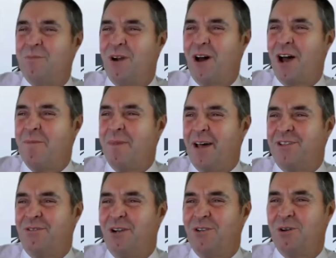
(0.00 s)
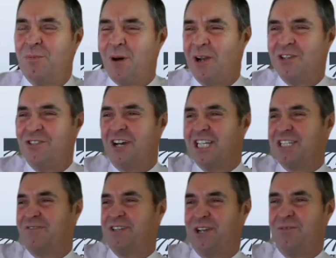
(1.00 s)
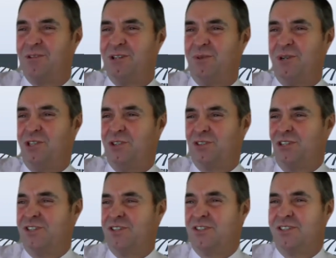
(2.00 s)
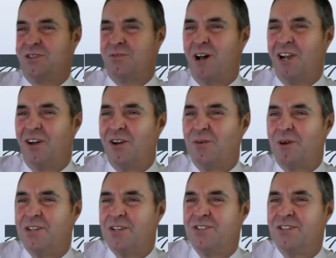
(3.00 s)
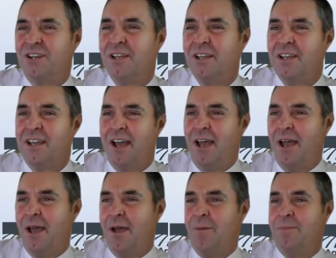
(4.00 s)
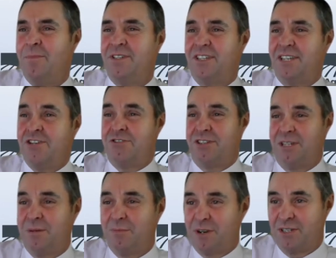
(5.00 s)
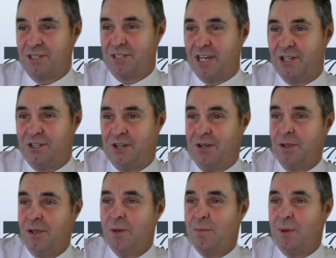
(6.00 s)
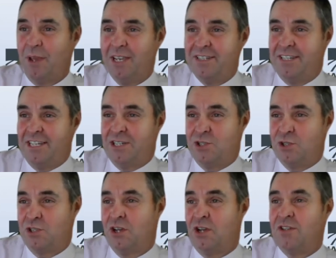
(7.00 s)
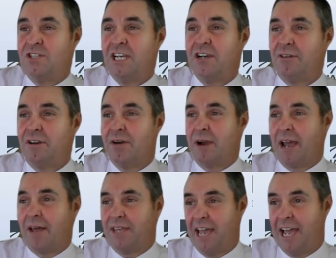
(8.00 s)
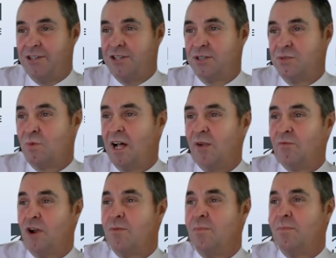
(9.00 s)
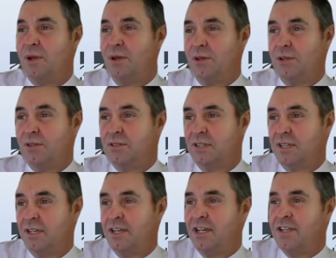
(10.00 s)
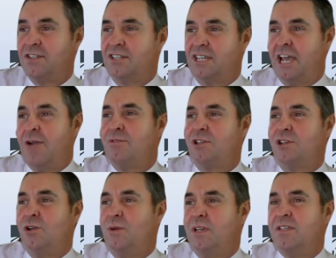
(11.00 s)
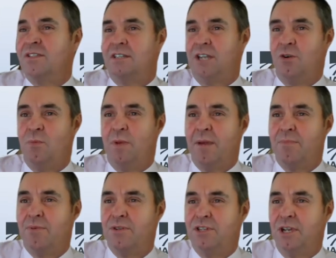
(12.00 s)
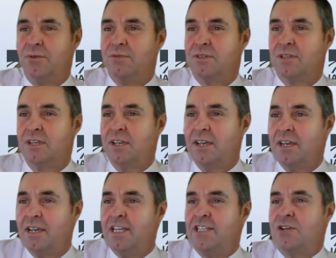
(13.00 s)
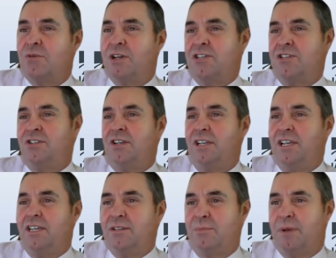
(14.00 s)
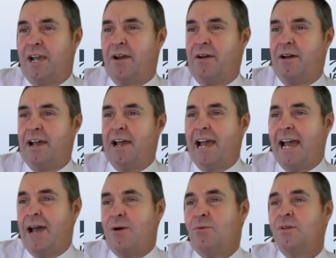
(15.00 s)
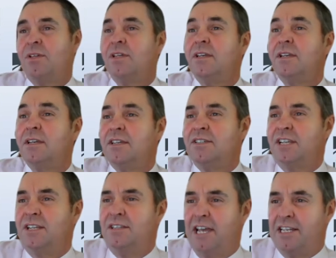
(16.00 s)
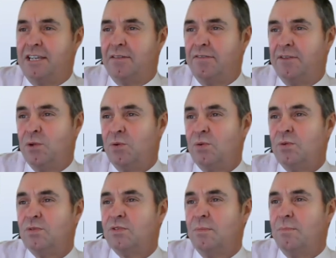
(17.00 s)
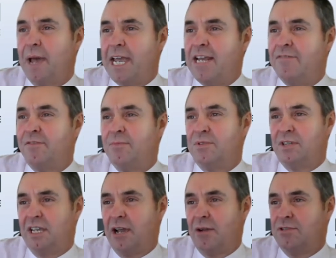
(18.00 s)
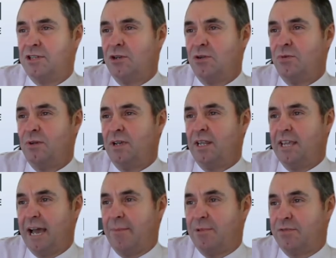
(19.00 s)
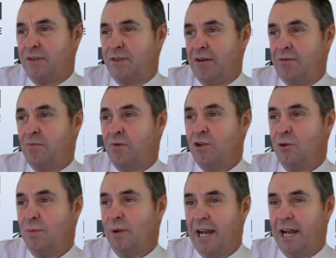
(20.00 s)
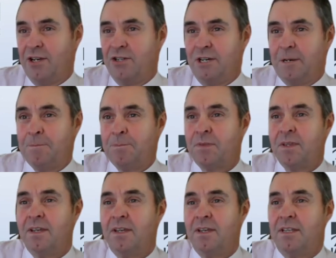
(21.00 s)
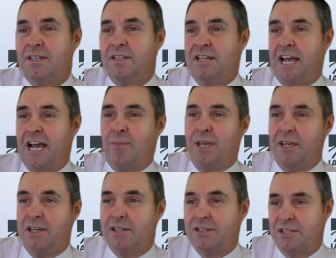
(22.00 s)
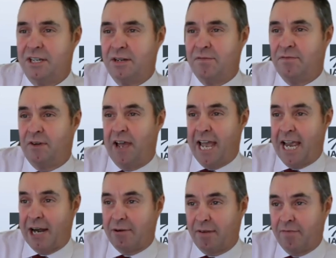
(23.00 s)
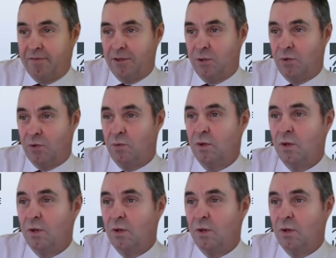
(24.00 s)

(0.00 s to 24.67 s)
Brian Matthew. I do apologise if I don't do it justice because it's quite a long question. Um, he says, interesting presentation, but is this just not tinkering around the edges while Rome burns? As CO2 is still being produced his question is about how synthetic fuels made from CO2 in the atmosphere and renewable energy. This is now being considered for aircraft fuel.